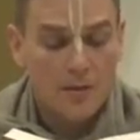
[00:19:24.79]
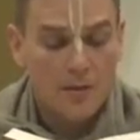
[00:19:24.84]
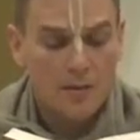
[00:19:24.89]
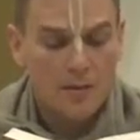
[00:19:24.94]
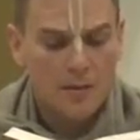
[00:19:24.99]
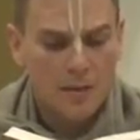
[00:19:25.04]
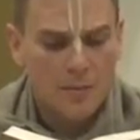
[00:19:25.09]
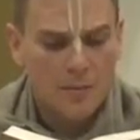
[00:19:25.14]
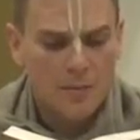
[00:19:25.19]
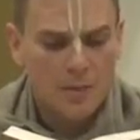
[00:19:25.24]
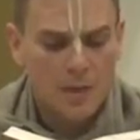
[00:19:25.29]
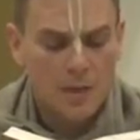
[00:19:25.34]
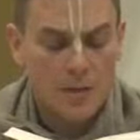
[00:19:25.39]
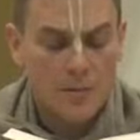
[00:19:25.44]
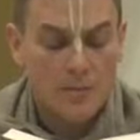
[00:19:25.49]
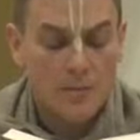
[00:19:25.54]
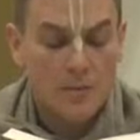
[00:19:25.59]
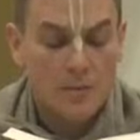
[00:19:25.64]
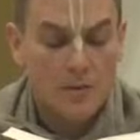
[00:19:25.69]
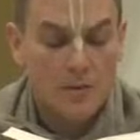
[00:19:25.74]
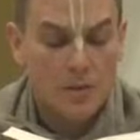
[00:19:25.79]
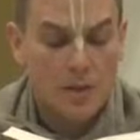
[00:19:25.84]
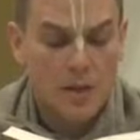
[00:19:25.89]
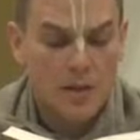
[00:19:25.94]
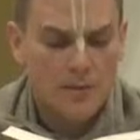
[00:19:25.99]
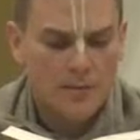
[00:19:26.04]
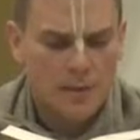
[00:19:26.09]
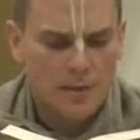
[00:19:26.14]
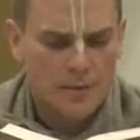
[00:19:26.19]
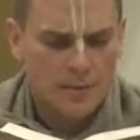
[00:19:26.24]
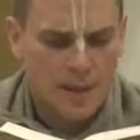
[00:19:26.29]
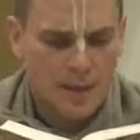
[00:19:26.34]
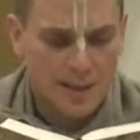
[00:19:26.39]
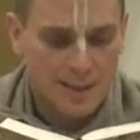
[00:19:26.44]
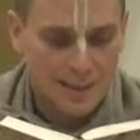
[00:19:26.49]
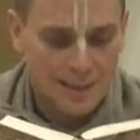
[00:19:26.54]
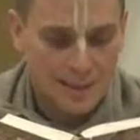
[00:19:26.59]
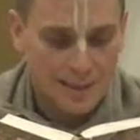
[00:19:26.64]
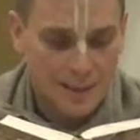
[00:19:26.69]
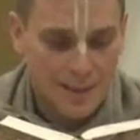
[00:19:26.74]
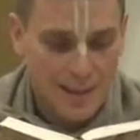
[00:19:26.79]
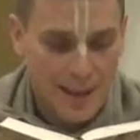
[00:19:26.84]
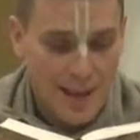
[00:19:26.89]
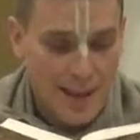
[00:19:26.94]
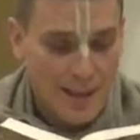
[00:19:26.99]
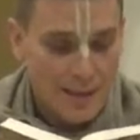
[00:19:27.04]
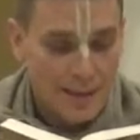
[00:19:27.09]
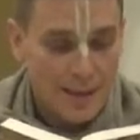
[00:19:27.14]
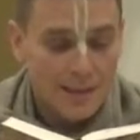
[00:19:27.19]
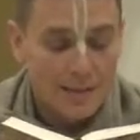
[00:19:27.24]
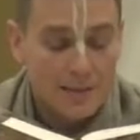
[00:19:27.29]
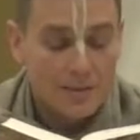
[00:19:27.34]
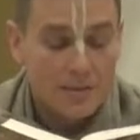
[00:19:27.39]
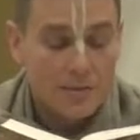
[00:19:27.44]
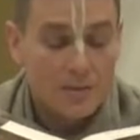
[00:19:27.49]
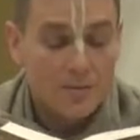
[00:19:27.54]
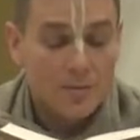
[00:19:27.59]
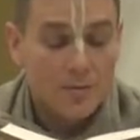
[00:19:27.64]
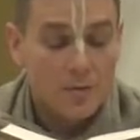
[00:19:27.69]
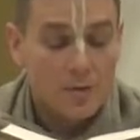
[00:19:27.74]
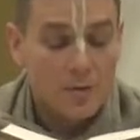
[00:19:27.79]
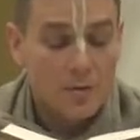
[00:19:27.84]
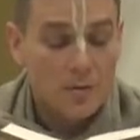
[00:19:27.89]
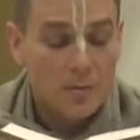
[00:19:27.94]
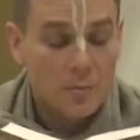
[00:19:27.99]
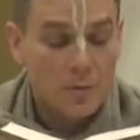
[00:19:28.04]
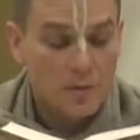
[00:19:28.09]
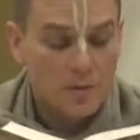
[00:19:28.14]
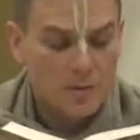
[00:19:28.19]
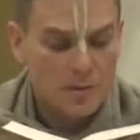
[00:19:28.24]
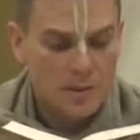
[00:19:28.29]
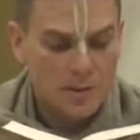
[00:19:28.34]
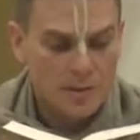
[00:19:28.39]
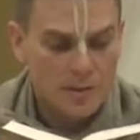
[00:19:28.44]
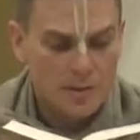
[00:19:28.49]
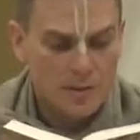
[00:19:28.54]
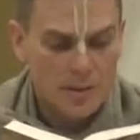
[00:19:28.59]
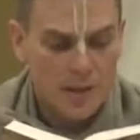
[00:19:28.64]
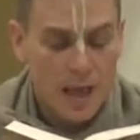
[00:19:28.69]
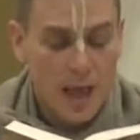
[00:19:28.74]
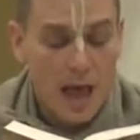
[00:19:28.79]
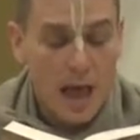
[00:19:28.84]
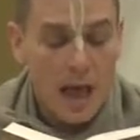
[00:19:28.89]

and sometimes to shave his head. That is the first business.